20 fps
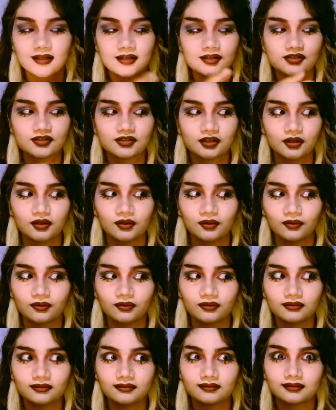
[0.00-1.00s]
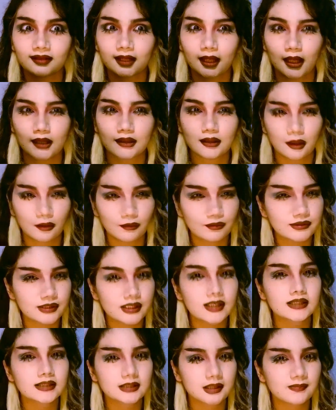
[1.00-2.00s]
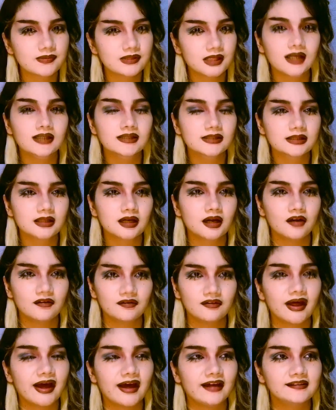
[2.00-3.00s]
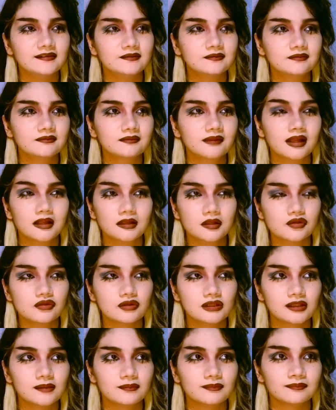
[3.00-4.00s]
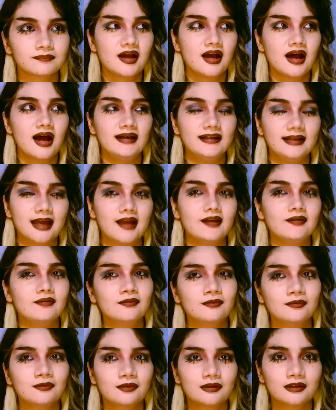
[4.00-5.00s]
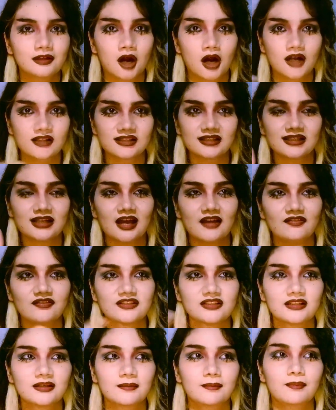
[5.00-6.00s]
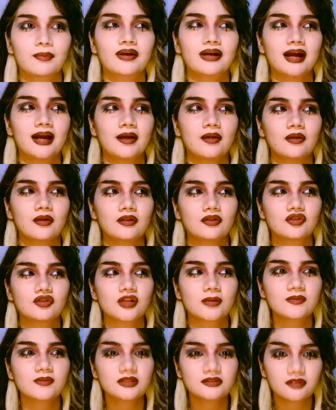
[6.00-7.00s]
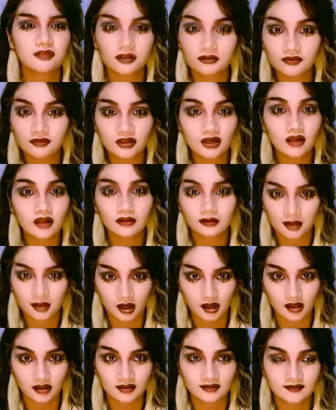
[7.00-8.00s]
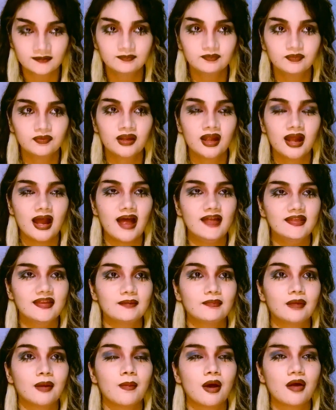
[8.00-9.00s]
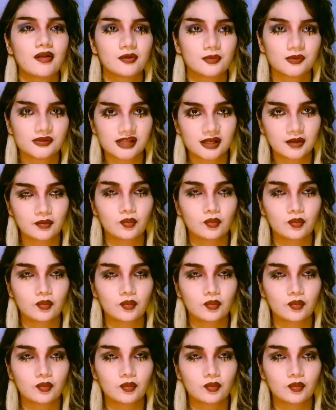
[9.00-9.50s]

So yeah, there was like a subtext of that in the dream. Again, cars had left, but I jumped in front of another car, and then my mother was like